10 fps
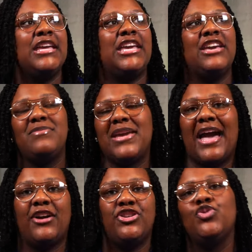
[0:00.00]
Give me
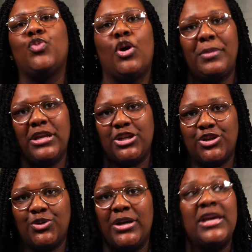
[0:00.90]
how you want me to
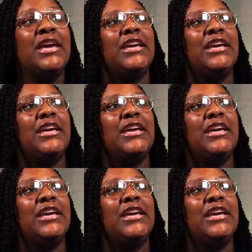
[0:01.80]
do it.